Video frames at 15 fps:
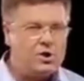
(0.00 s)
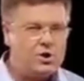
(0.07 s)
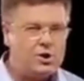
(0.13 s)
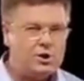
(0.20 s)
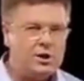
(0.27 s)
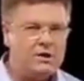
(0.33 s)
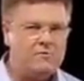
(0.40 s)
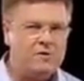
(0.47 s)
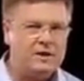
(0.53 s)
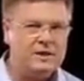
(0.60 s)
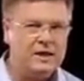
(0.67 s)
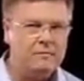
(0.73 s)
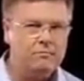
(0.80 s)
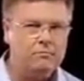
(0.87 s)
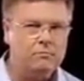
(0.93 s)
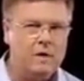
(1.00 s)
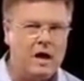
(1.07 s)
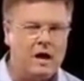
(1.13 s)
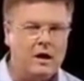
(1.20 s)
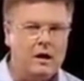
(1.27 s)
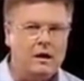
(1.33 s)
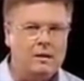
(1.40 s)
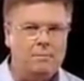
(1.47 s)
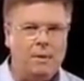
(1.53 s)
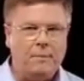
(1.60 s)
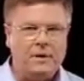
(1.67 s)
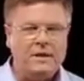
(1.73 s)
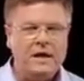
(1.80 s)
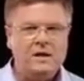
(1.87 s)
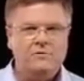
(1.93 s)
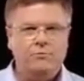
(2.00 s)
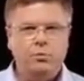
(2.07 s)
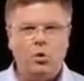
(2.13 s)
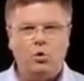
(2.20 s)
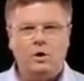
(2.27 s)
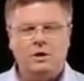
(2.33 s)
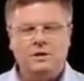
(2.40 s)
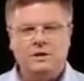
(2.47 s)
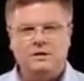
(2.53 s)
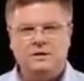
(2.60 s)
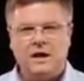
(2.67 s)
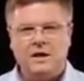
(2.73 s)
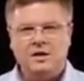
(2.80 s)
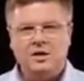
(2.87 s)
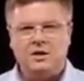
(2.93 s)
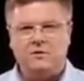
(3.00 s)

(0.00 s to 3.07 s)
Furthermore, purified water goes through the mineralizer